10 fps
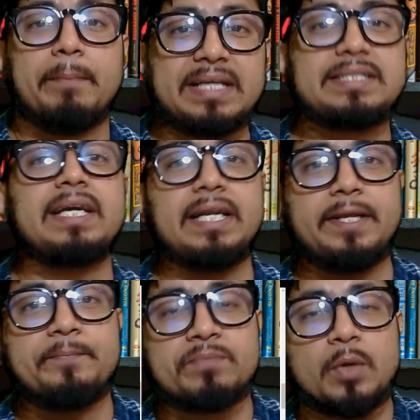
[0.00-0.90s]

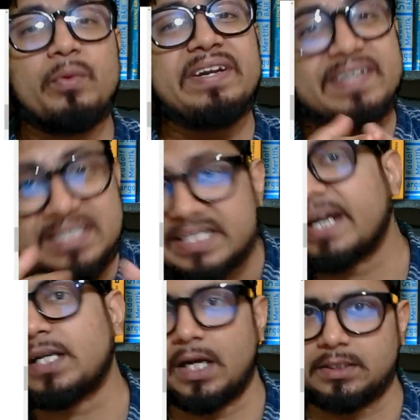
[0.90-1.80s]
basically we
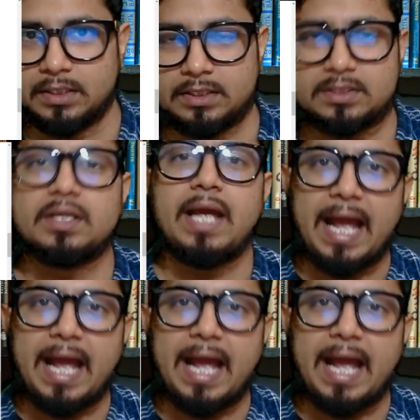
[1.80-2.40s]
reject others